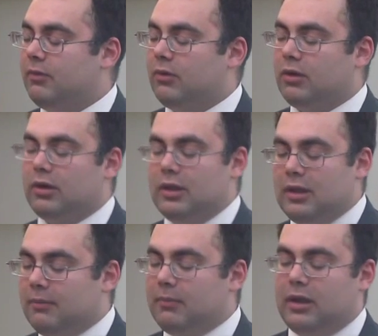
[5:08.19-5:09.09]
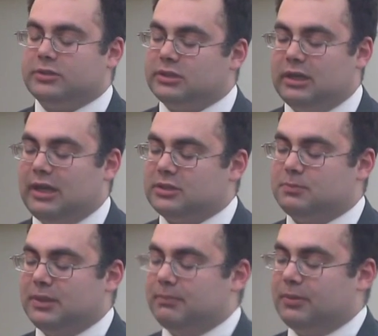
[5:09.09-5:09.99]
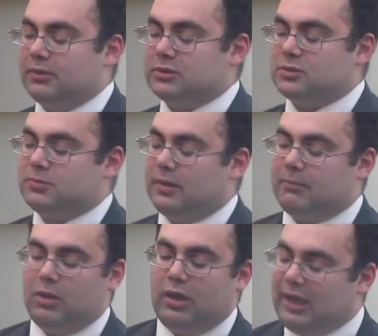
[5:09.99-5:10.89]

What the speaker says: for marginalized peoples from